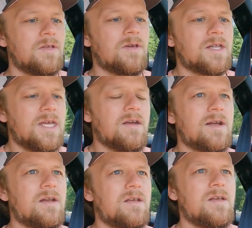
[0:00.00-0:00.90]
you can hear
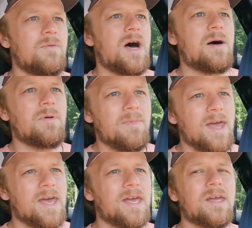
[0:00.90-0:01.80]
it pop and
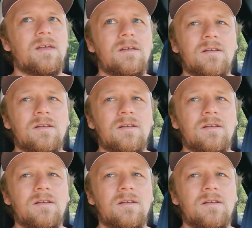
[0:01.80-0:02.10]
bang.